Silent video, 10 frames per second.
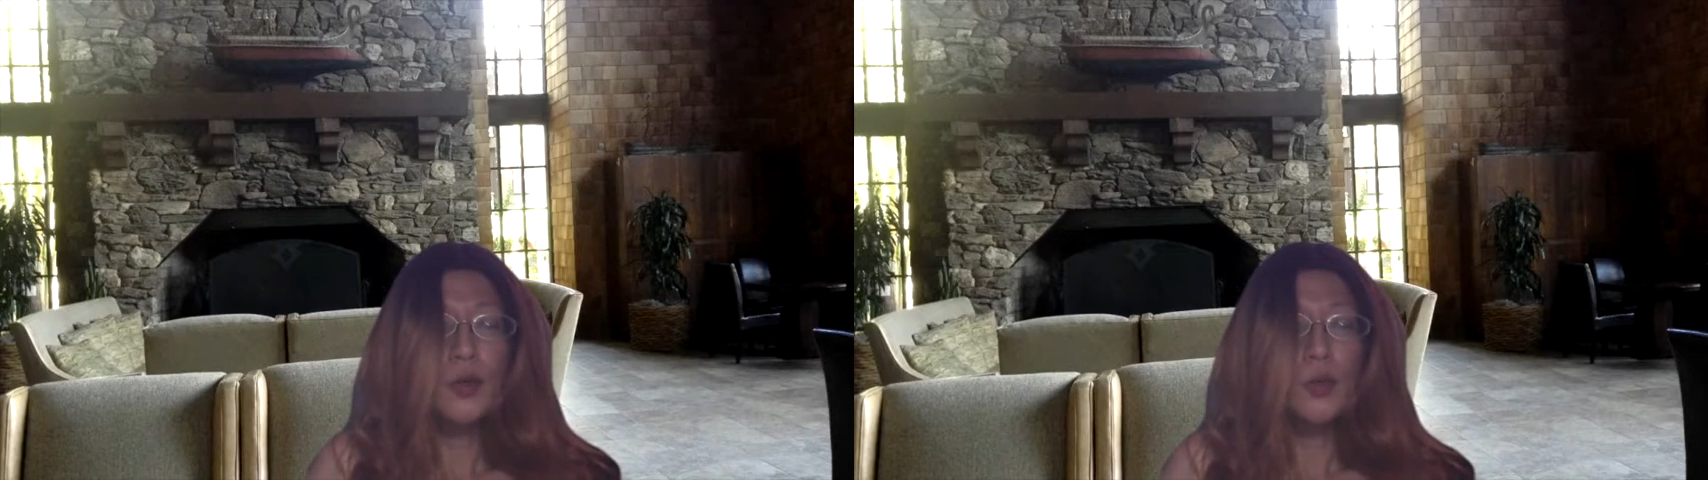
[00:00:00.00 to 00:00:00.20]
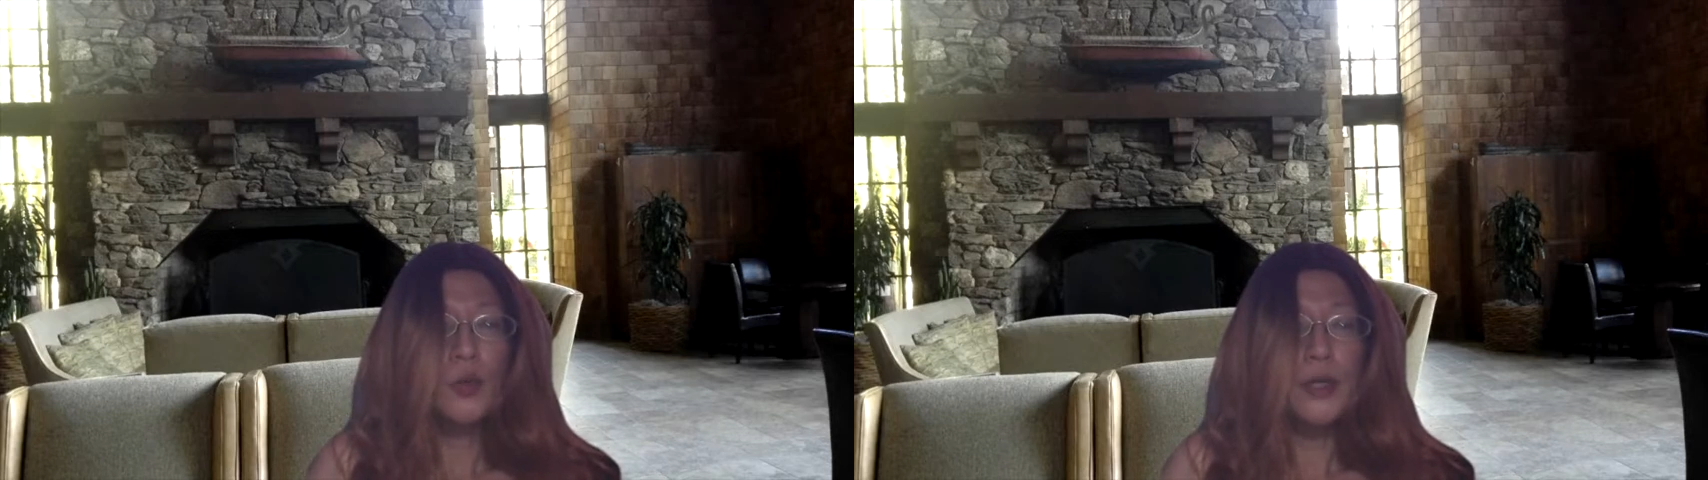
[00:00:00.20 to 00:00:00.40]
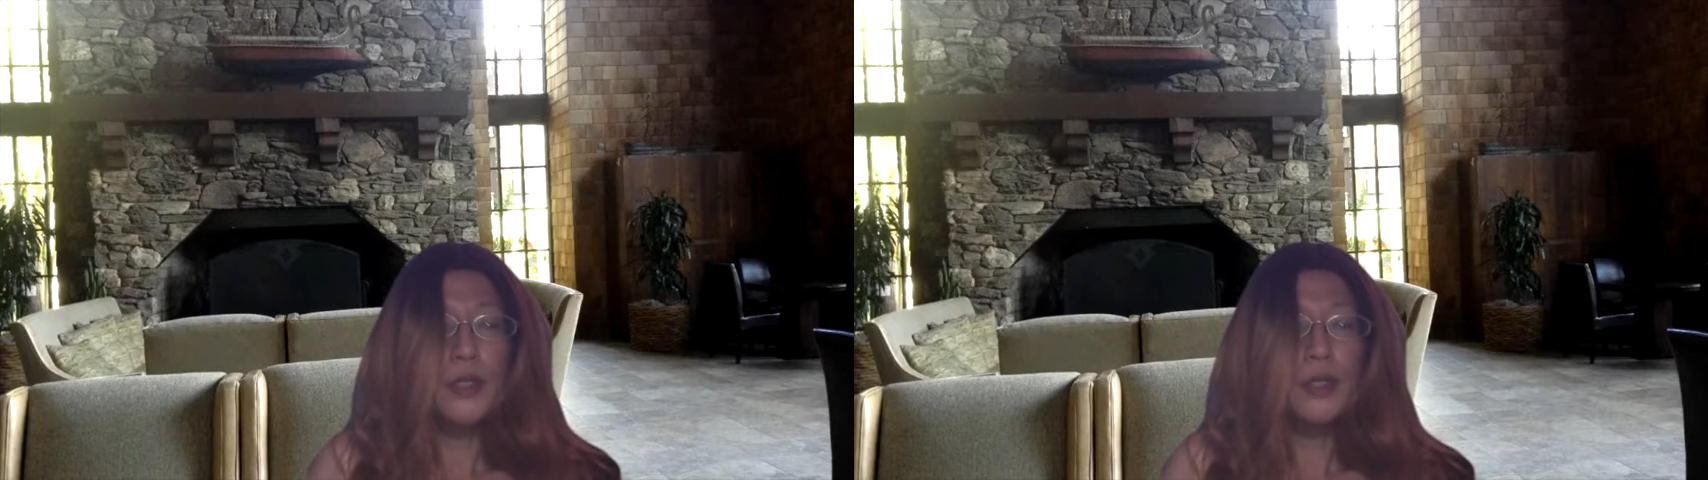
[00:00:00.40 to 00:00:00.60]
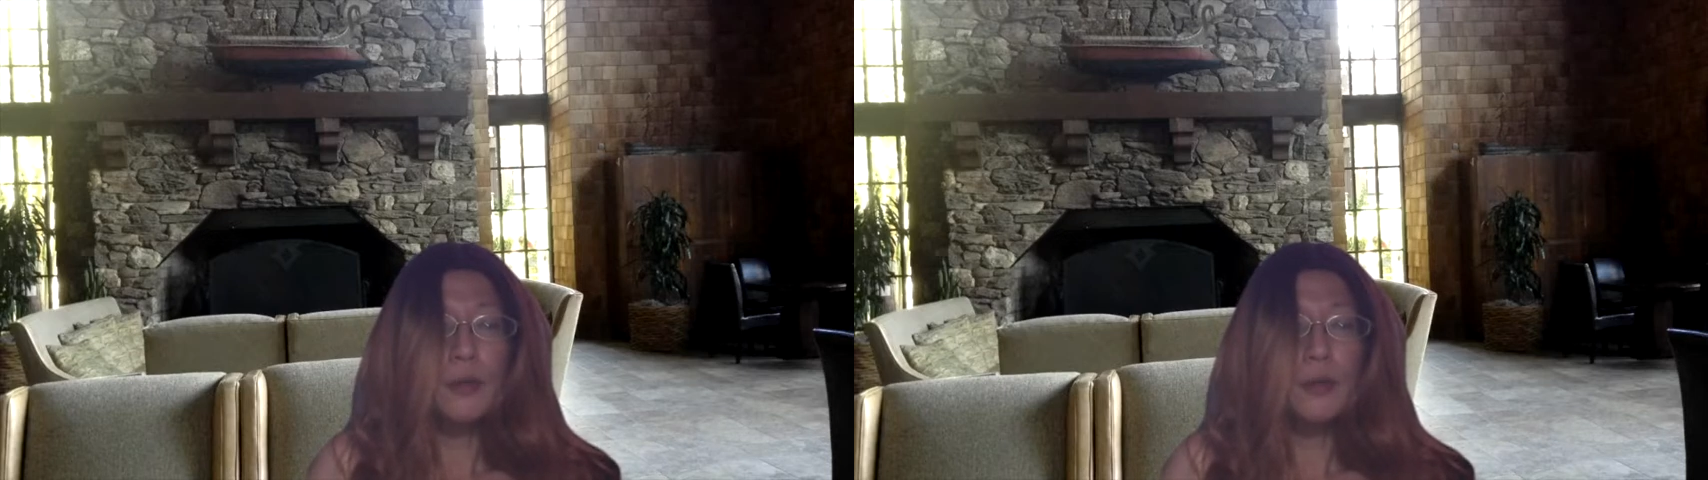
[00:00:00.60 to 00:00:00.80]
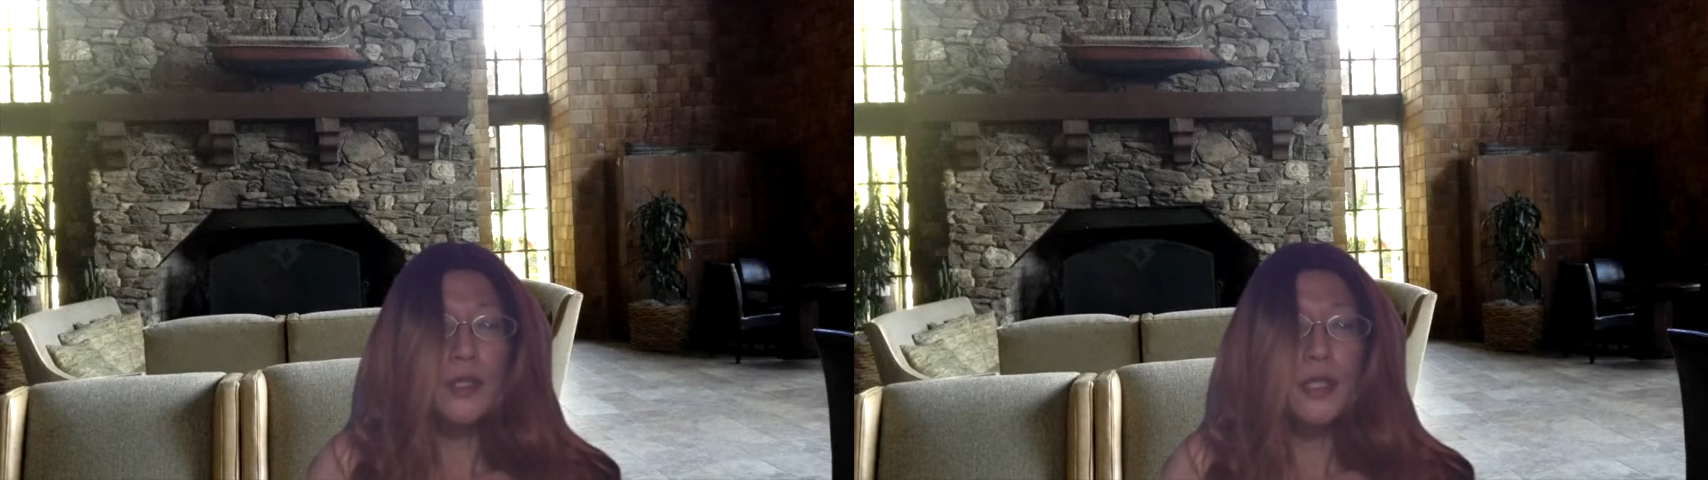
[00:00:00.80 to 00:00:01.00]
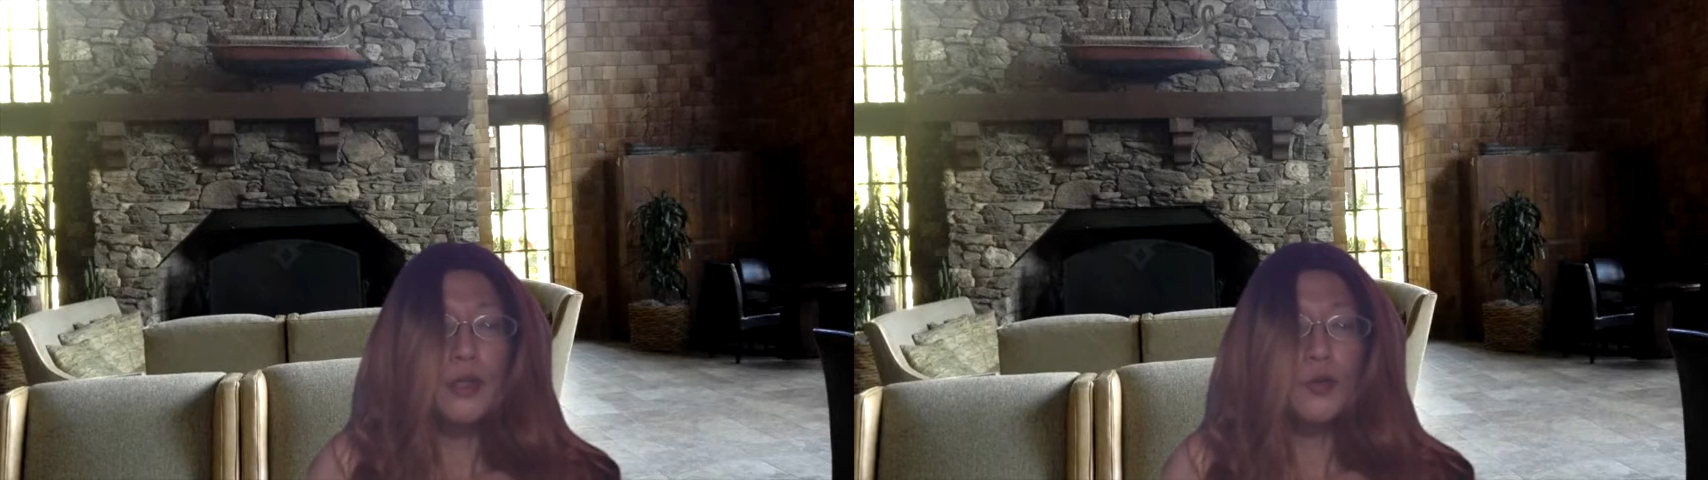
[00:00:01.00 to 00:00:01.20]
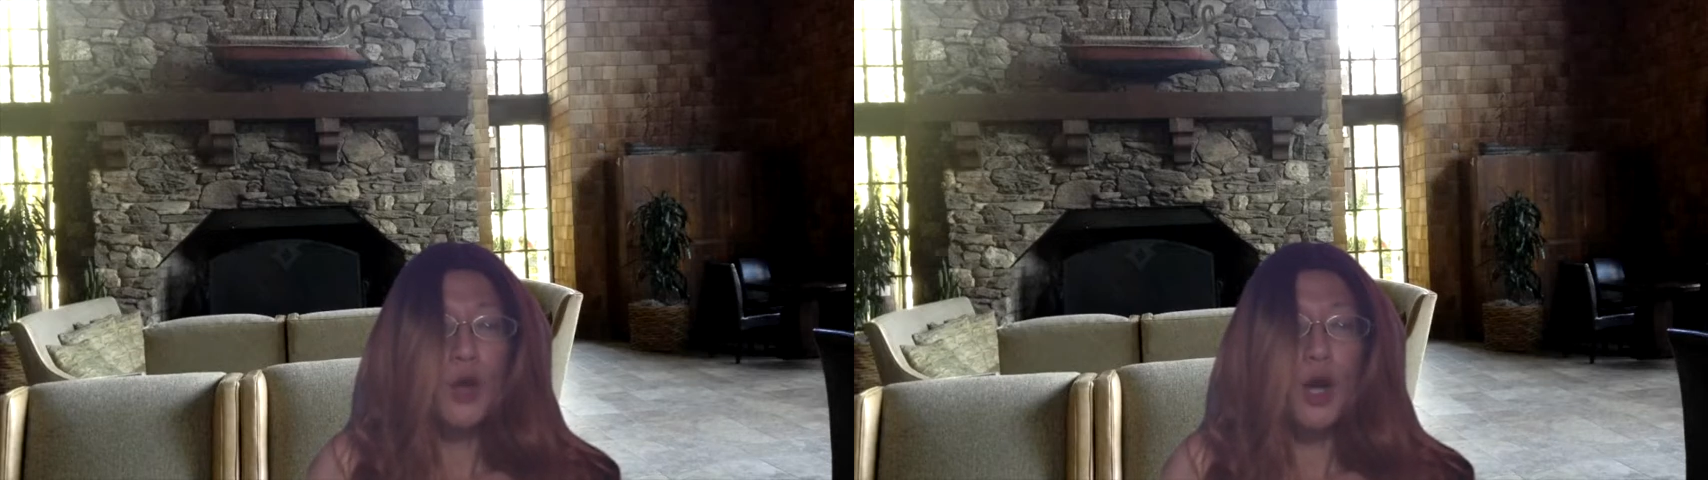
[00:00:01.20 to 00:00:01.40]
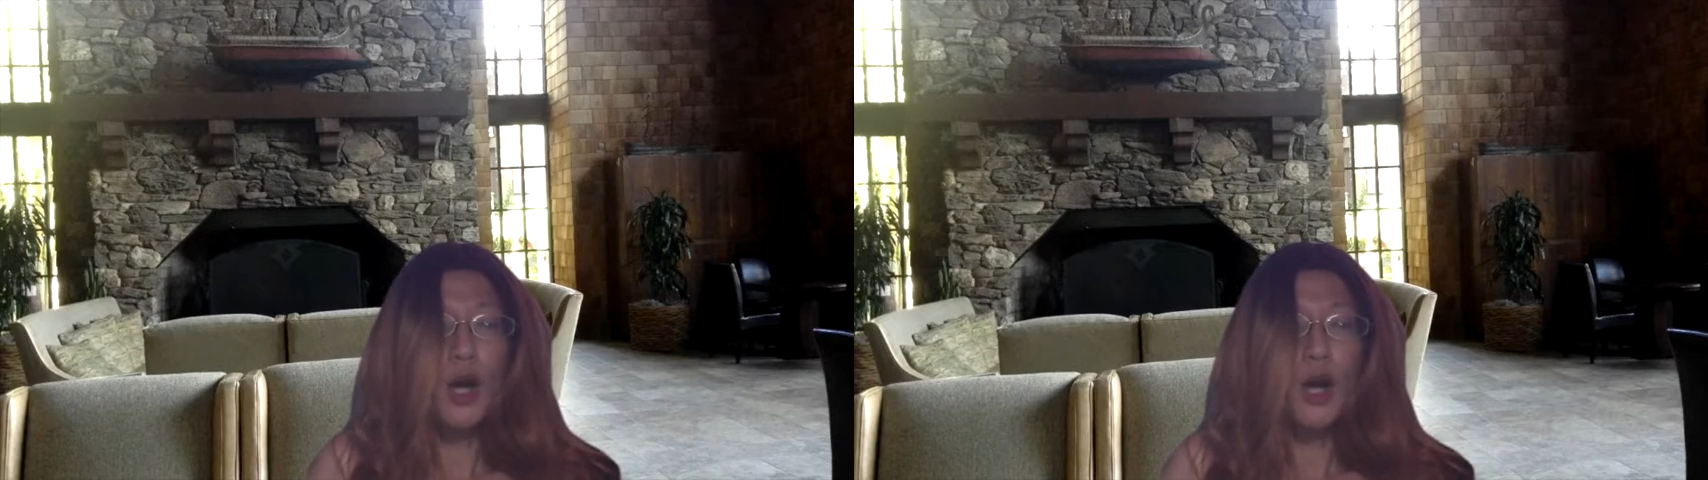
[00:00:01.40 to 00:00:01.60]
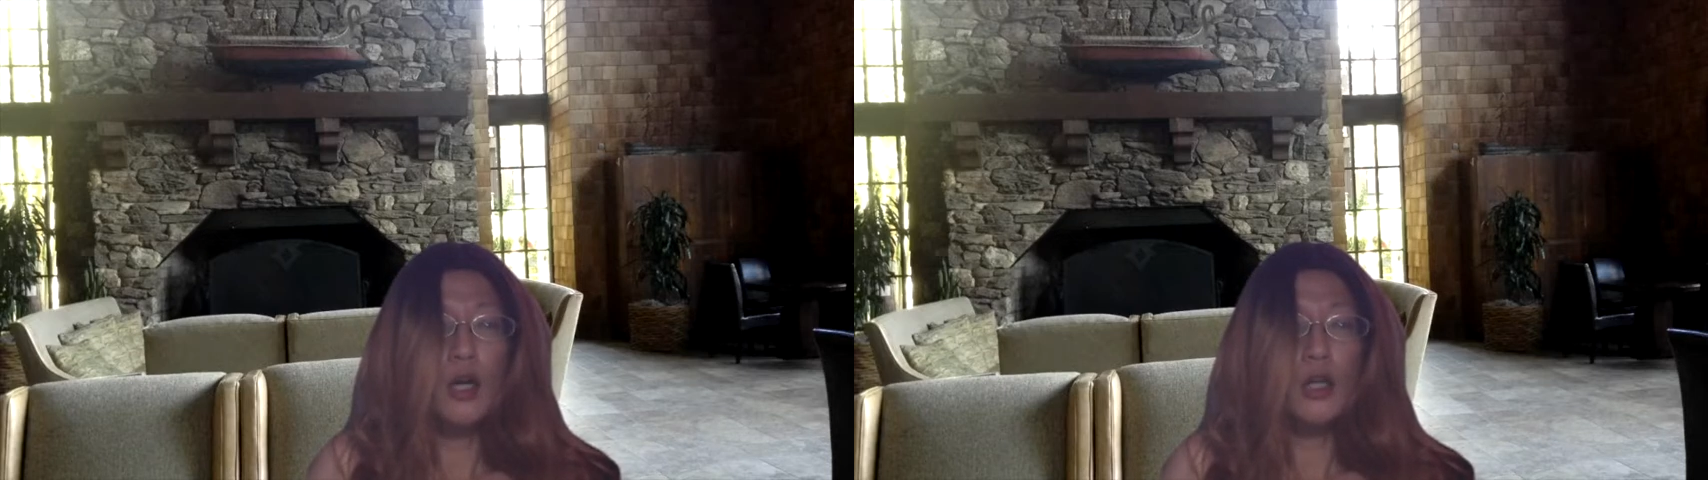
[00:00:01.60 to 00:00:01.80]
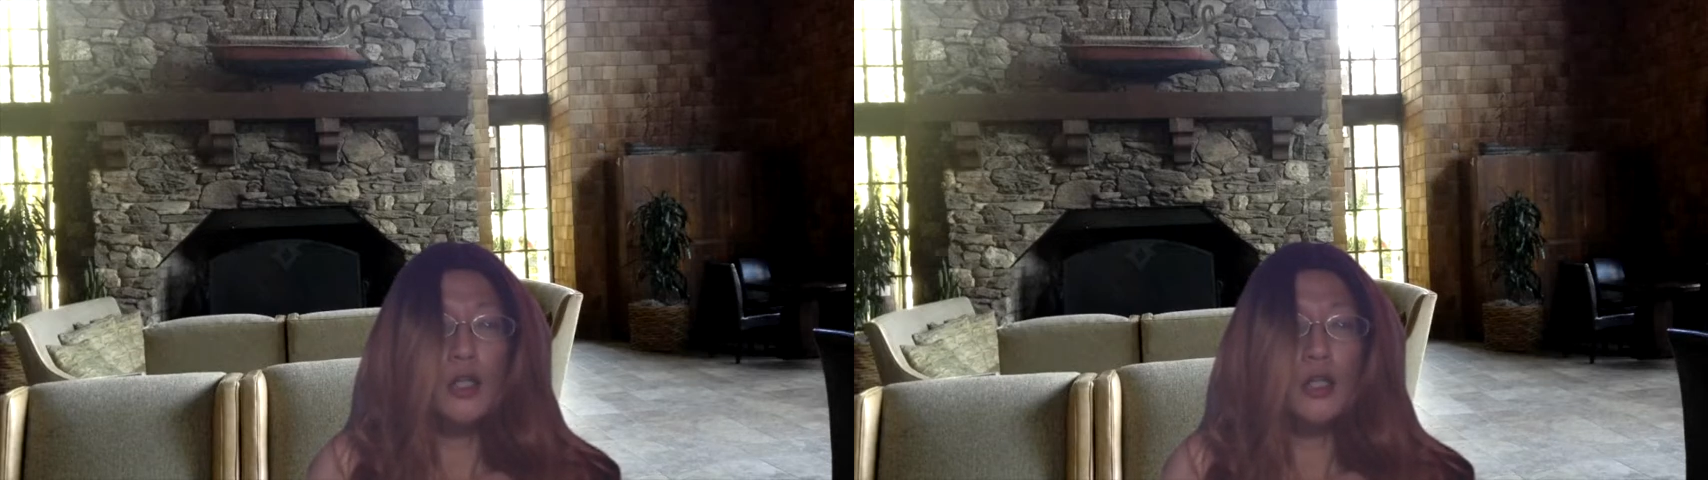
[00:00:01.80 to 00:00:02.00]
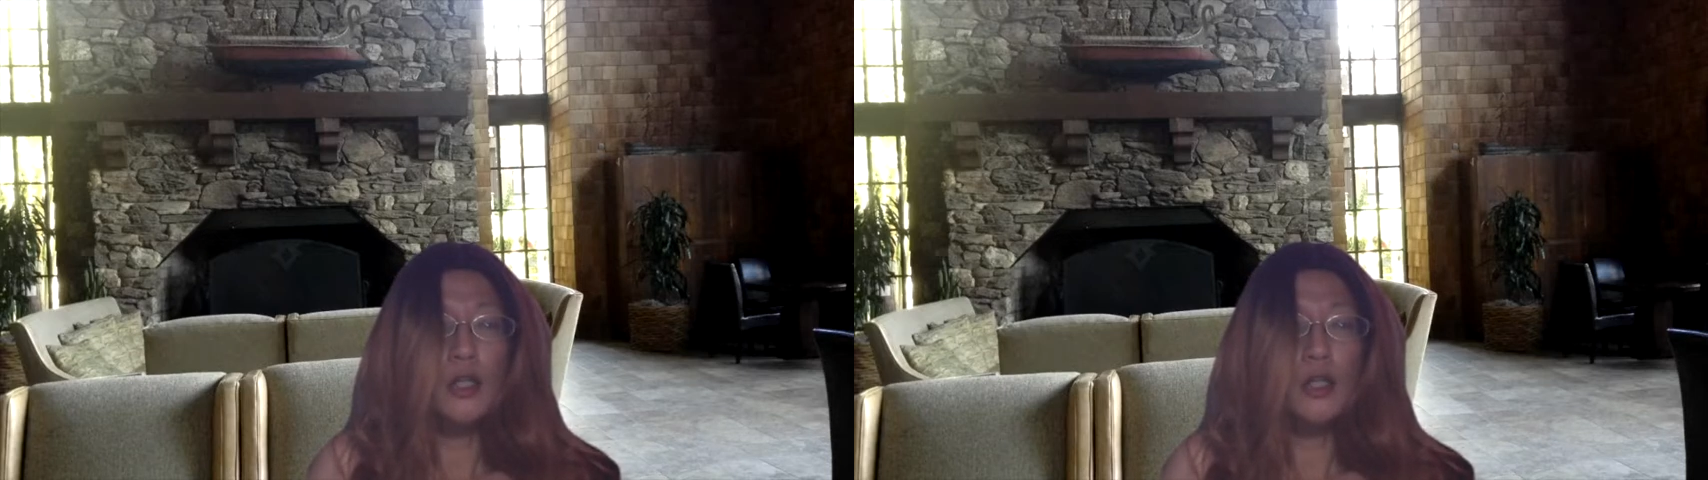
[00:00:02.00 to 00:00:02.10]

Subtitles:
100% wrong